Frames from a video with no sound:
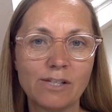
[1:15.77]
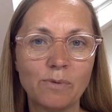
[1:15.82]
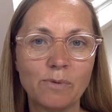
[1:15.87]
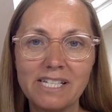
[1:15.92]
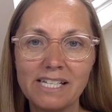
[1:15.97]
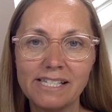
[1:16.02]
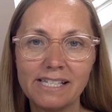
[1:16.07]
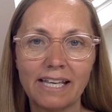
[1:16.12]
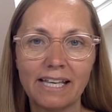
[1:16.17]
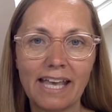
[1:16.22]
We
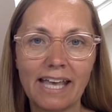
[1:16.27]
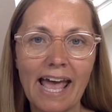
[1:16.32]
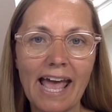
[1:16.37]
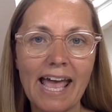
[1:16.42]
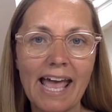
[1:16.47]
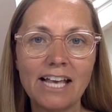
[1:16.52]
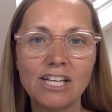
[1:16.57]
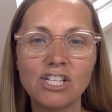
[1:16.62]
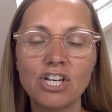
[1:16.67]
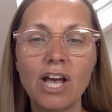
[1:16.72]

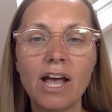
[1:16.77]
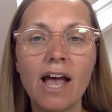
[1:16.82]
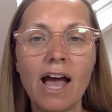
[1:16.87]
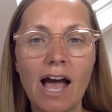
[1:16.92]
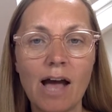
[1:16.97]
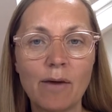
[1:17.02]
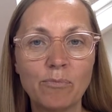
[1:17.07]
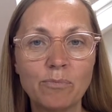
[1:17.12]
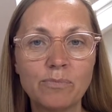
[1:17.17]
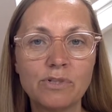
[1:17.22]
disengage
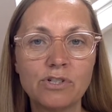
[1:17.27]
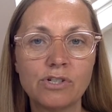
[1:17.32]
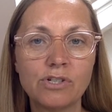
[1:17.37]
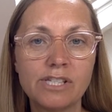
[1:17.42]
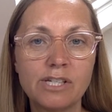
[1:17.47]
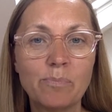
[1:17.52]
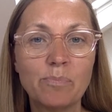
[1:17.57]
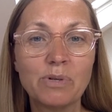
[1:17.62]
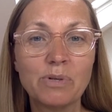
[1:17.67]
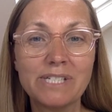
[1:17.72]
and
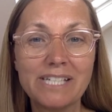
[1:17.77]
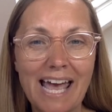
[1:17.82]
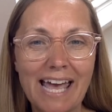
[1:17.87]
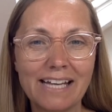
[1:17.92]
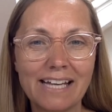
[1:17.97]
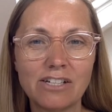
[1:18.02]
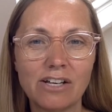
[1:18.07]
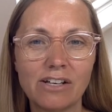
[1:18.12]
just to protect